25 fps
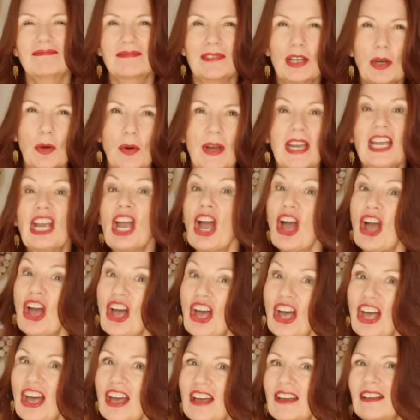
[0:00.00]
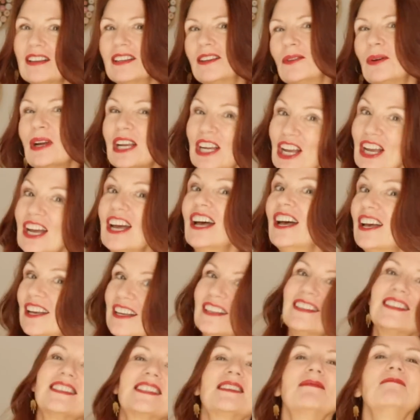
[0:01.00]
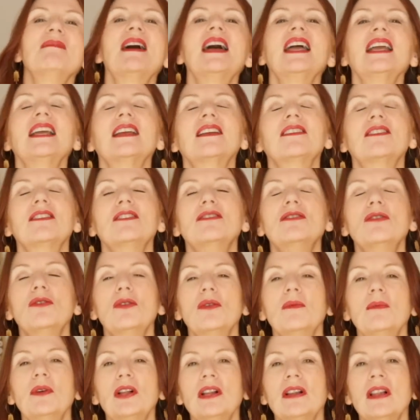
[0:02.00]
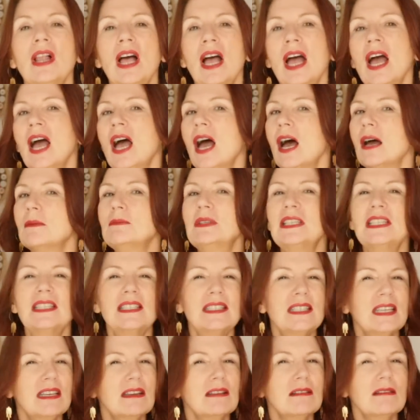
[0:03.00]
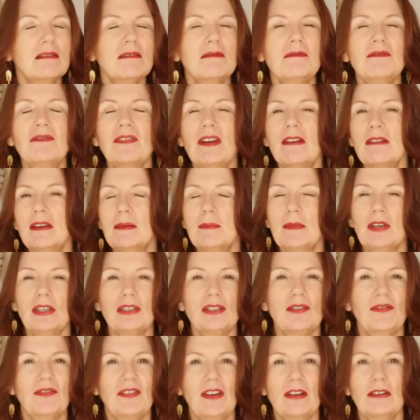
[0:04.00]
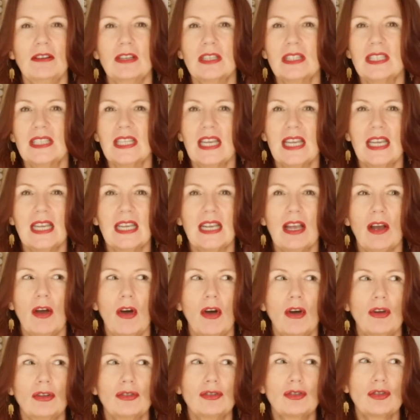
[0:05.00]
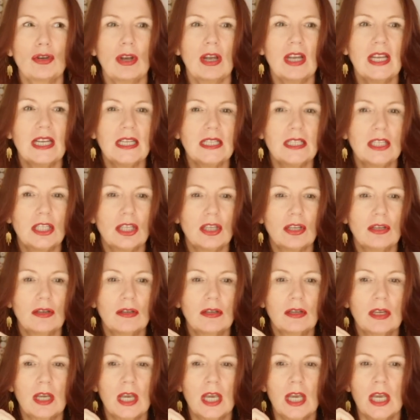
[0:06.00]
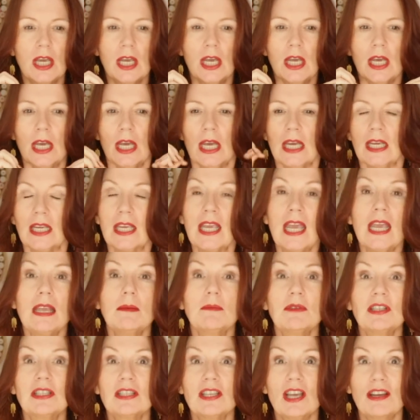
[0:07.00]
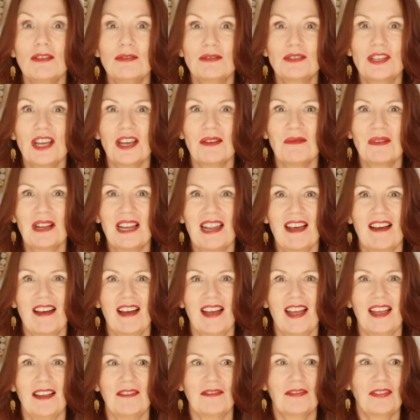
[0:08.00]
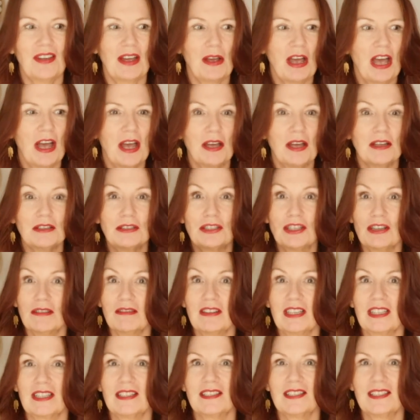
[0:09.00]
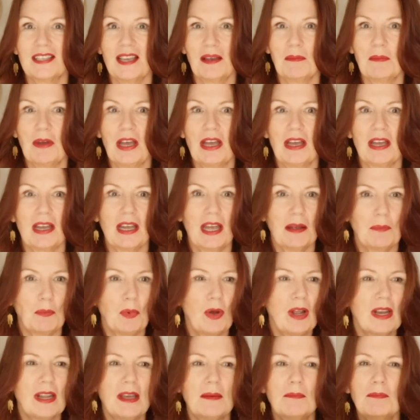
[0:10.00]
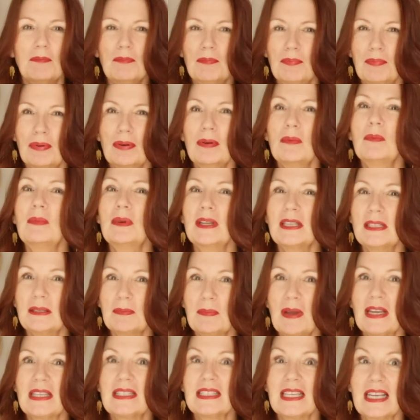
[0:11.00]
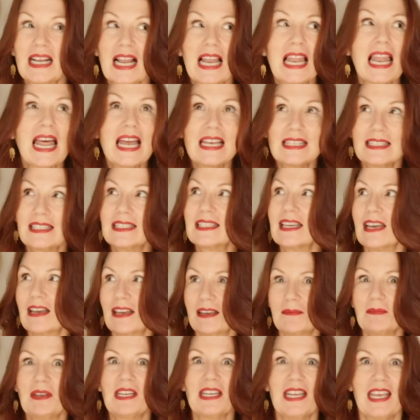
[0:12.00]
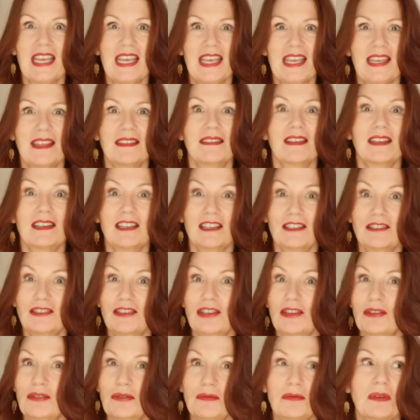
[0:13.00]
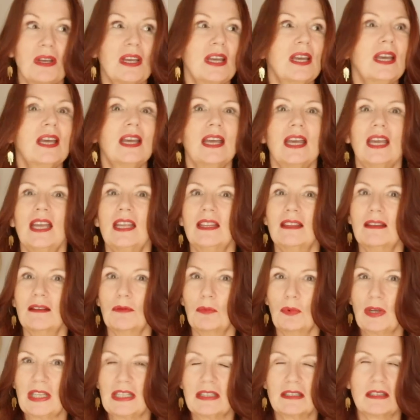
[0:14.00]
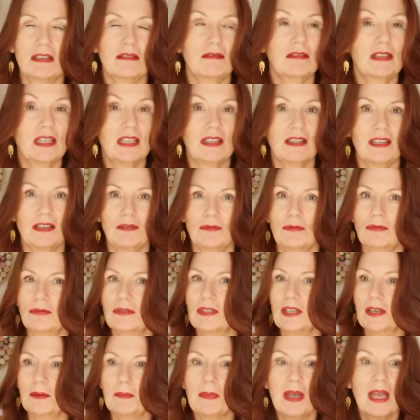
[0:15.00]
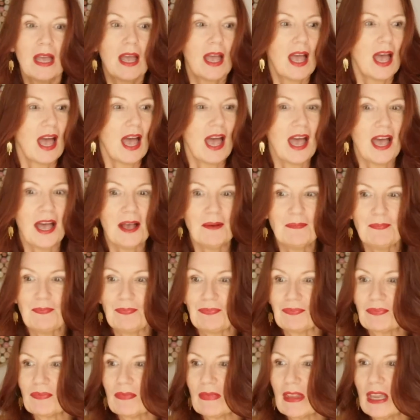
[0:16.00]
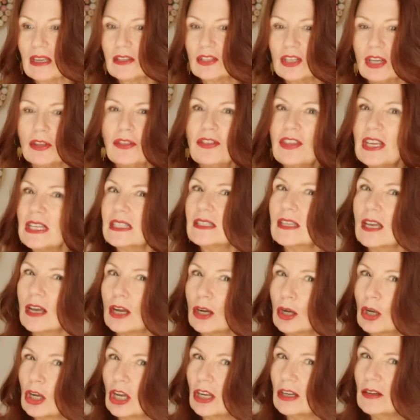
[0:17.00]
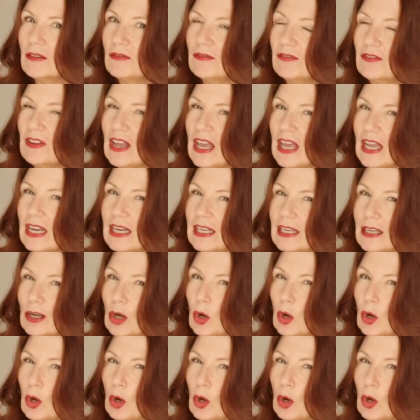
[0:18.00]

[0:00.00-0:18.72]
quicker to make than normal. I'm still very much focusing on trying to keep the sojo alive during the summer, while I'm probably spending less time in here than I do in the winter and in the autumn. So things that are kind of fairly